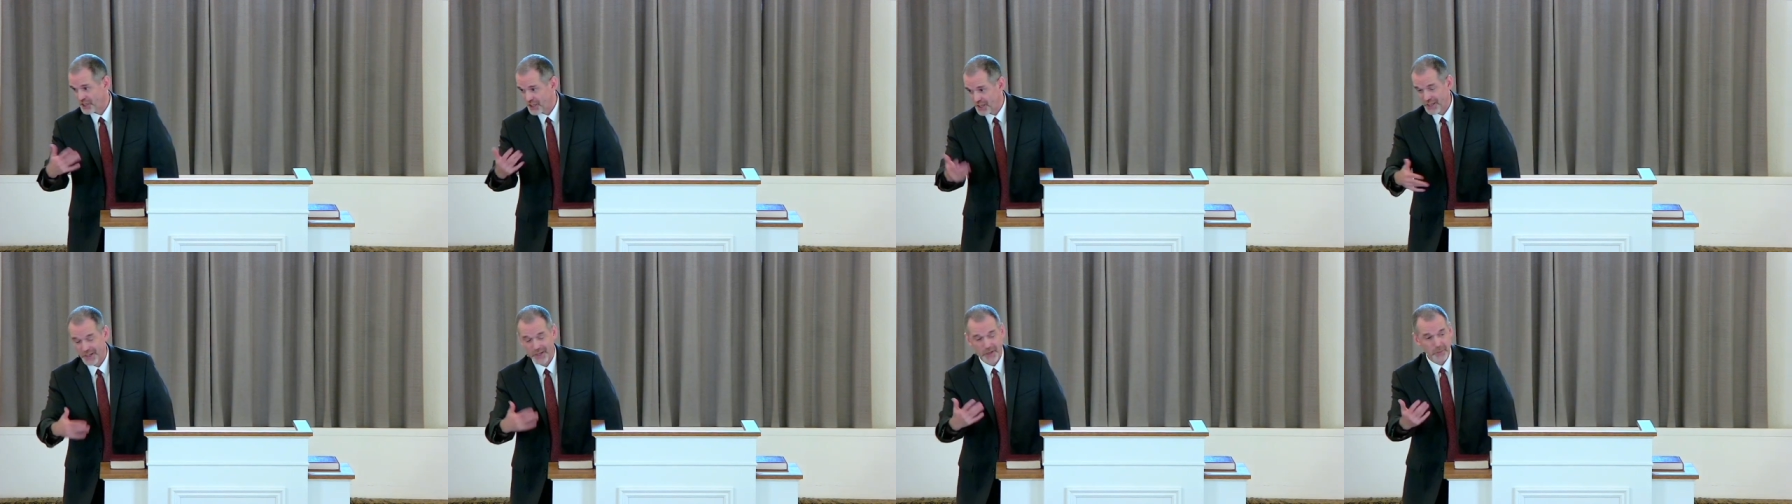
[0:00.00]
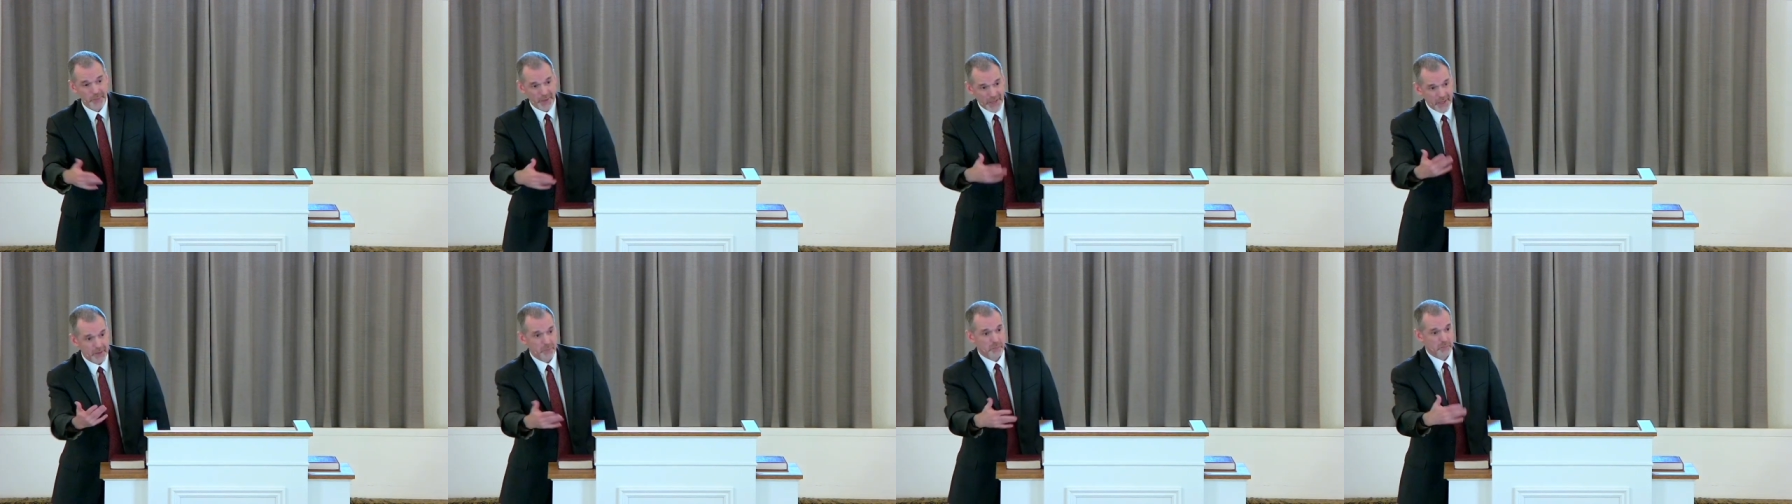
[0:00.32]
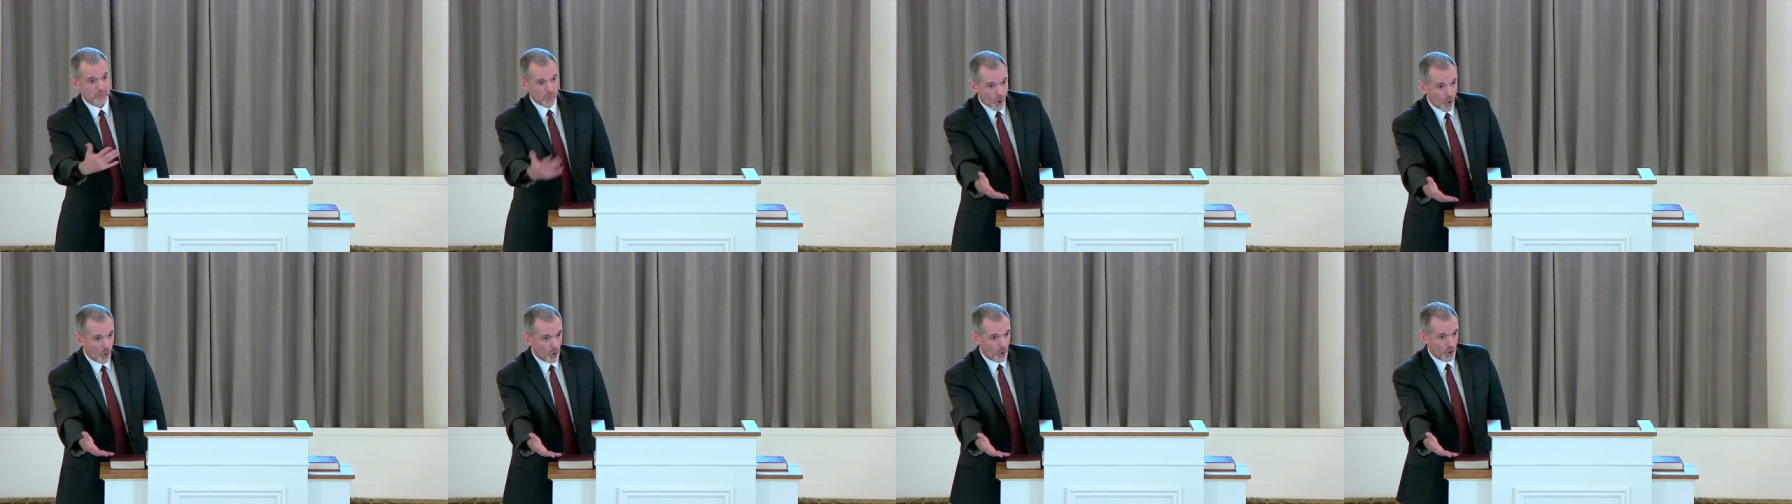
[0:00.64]
a little bit
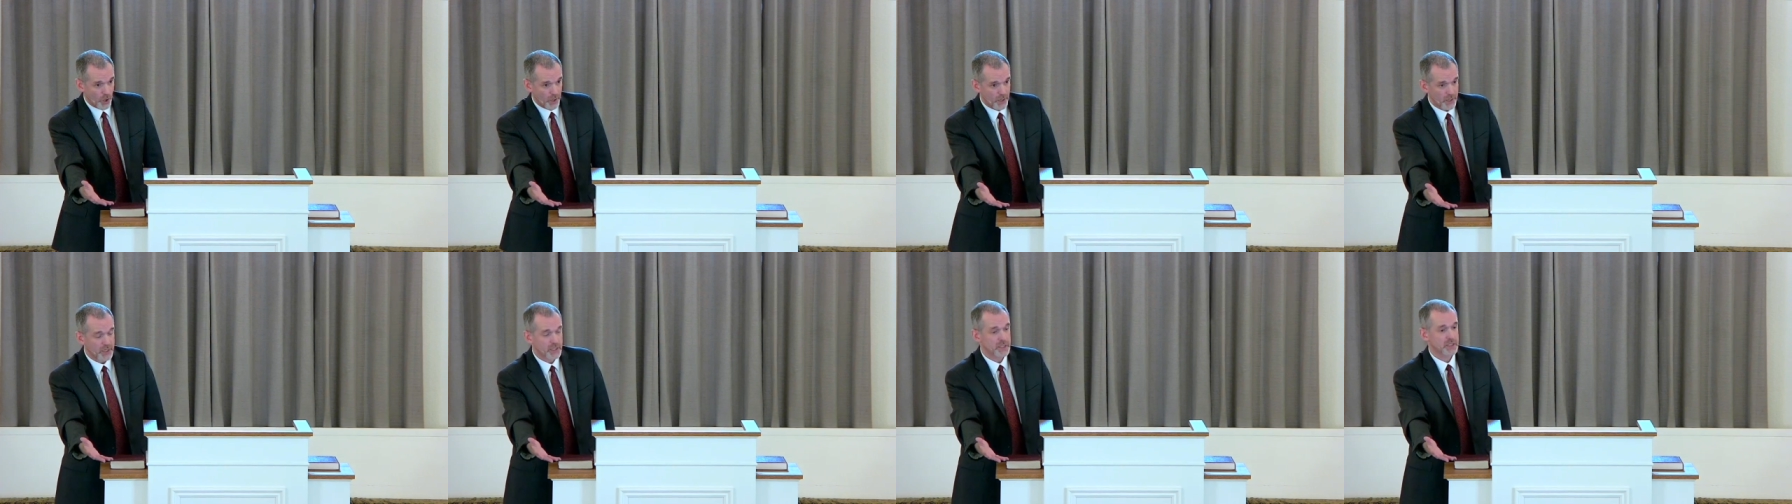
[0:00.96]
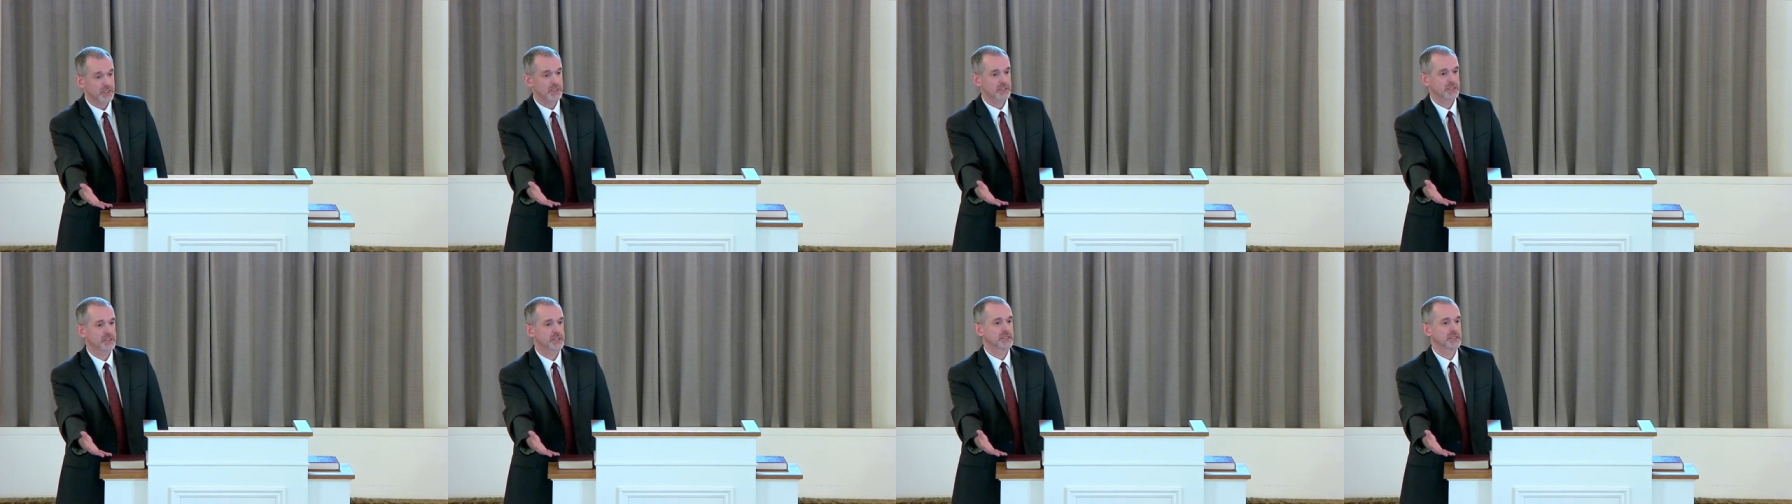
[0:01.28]
more,